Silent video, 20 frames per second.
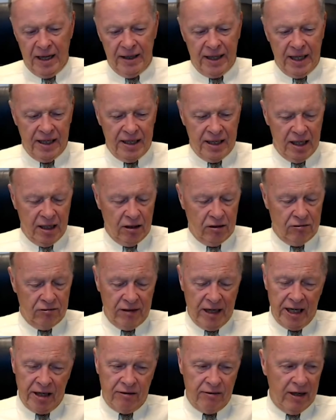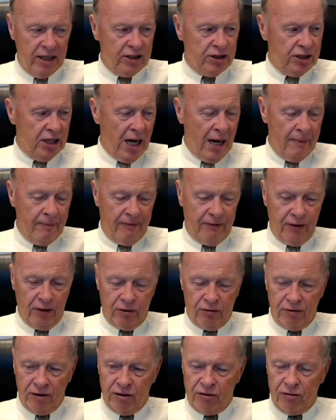they did a great, great job
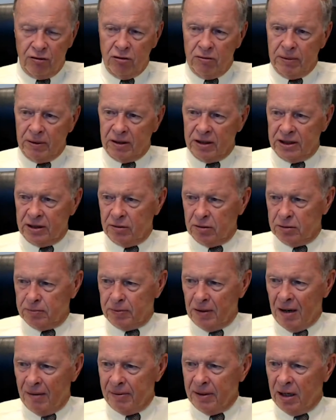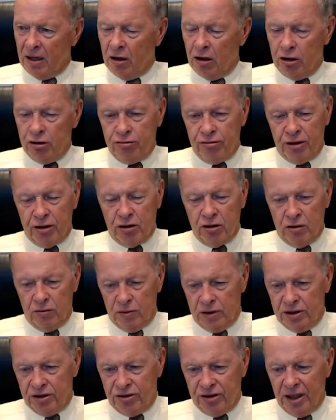filtering through because there was probably a hundred good
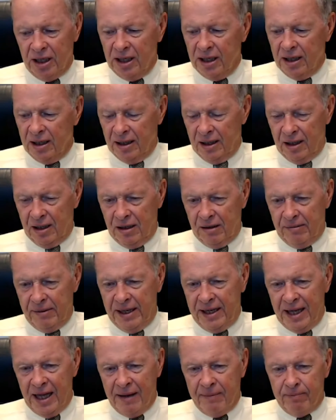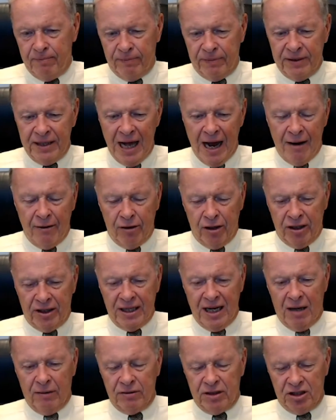ones, um, and they narrowed it
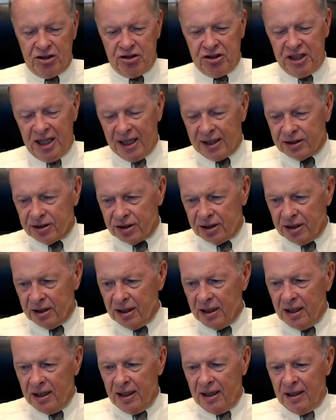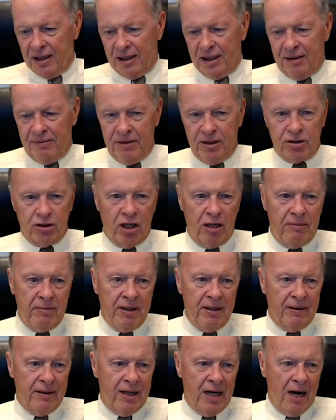down to six. Um, there's going to
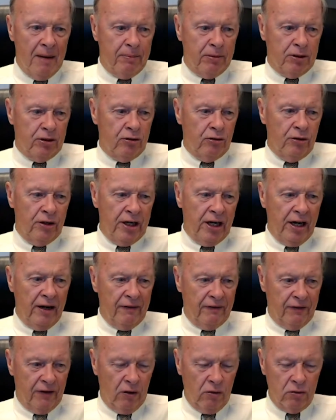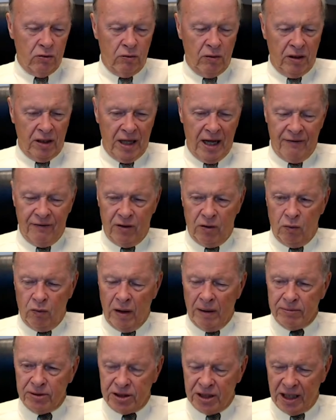be an opportunity to vote. We'll have the
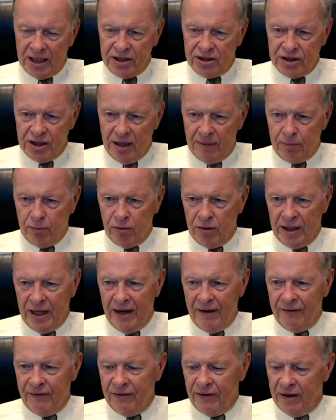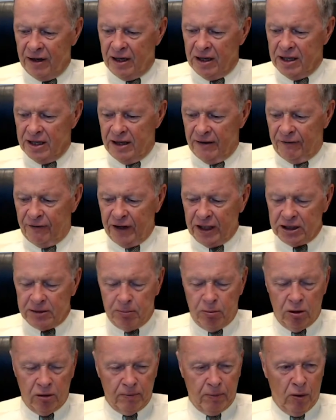websites up. We'll have the
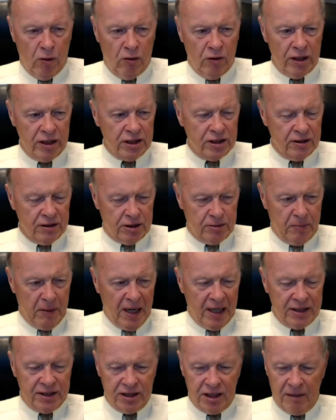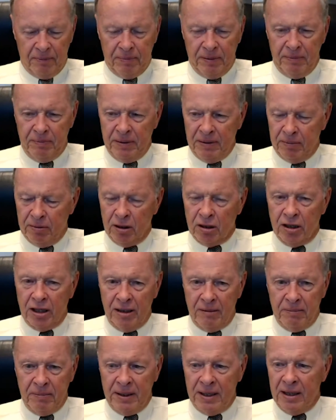Facebook polling spots up, and people are
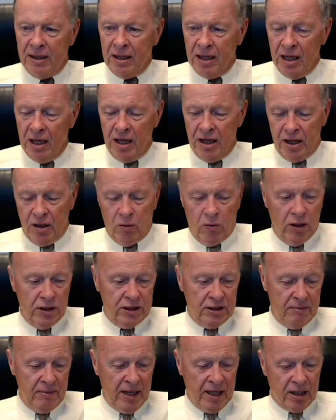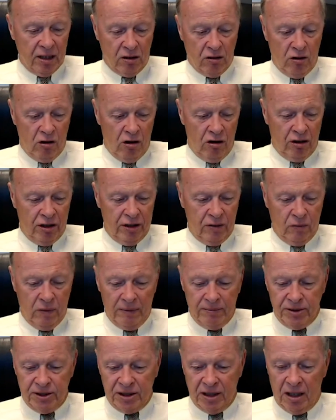going to be the ones that make the call on the
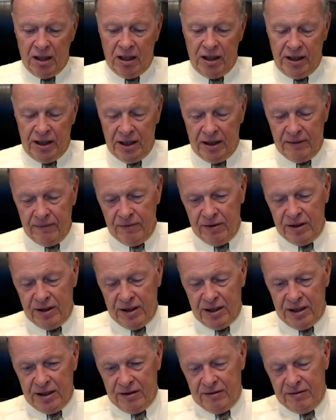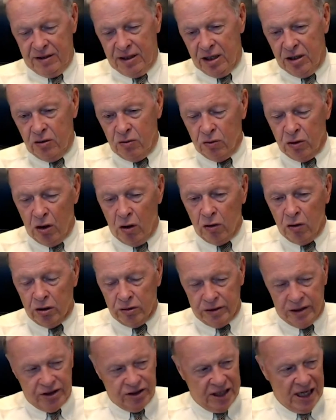webs on um, the new
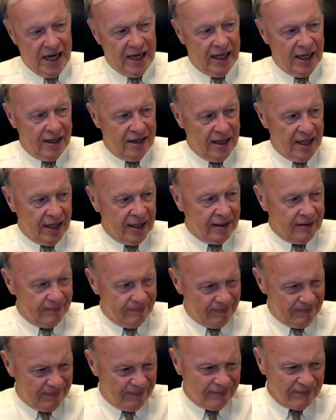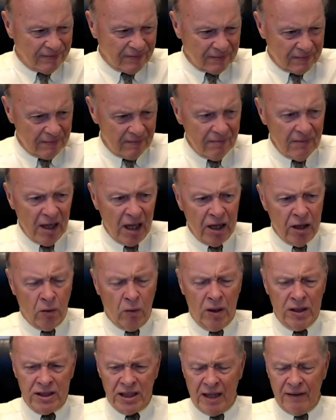logo design. I think the
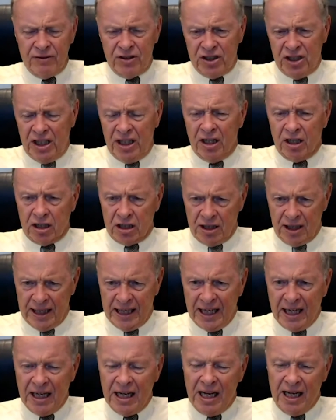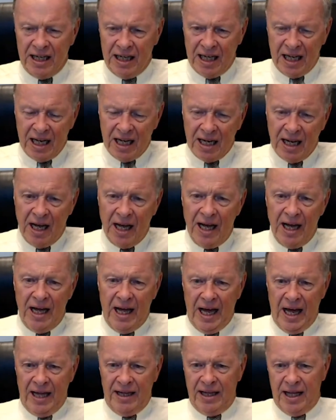ones I've seen are clean and neat,
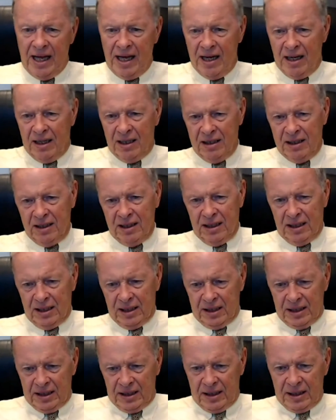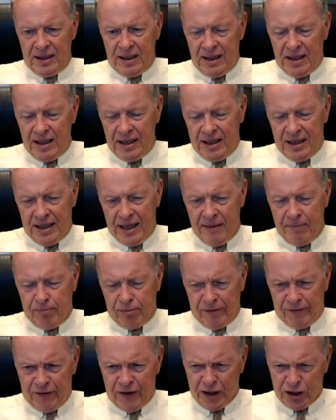and they uh, they
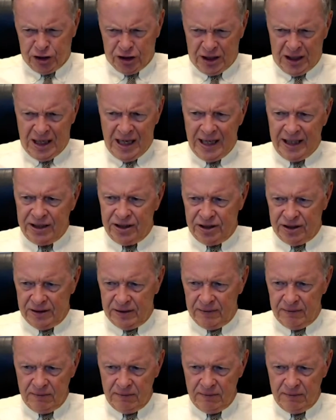professionalize